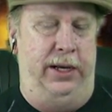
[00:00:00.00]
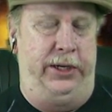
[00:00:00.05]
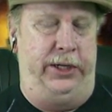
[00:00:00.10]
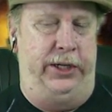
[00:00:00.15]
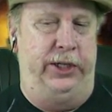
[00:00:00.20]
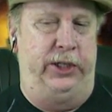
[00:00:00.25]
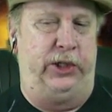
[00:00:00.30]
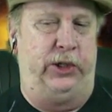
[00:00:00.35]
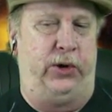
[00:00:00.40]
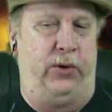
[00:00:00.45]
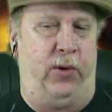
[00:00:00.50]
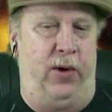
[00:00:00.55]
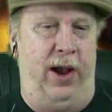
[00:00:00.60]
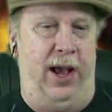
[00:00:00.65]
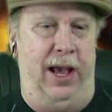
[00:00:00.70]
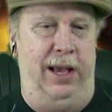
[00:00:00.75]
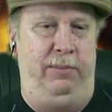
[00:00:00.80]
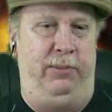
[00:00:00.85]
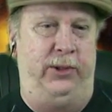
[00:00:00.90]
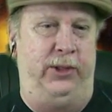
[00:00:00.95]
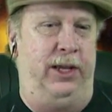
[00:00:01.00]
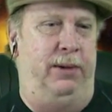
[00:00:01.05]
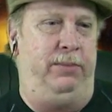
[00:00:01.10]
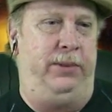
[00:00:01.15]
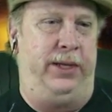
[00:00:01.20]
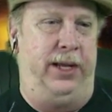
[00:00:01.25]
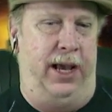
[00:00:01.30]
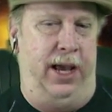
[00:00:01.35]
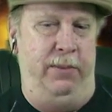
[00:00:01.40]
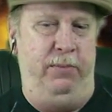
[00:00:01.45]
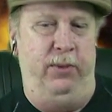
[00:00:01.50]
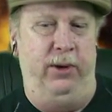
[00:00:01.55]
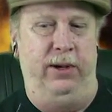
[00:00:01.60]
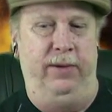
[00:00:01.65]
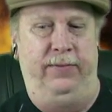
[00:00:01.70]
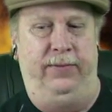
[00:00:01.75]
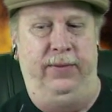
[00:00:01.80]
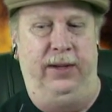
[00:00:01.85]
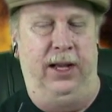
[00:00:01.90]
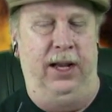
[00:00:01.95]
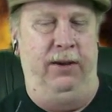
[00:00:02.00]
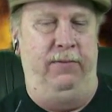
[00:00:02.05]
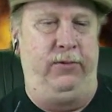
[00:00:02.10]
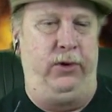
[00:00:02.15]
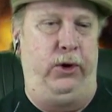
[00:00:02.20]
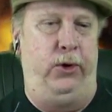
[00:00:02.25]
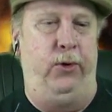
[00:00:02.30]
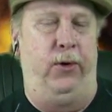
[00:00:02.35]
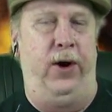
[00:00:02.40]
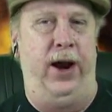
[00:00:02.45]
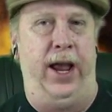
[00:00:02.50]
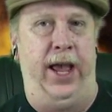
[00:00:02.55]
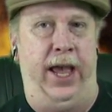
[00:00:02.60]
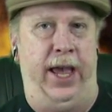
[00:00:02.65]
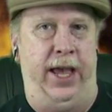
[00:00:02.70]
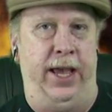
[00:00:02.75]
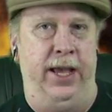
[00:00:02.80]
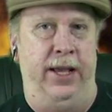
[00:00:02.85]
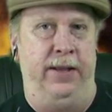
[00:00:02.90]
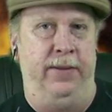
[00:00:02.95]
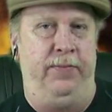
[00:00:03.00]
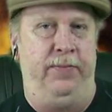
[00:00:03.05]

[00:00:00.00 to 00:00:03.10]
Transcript: describe some type of gray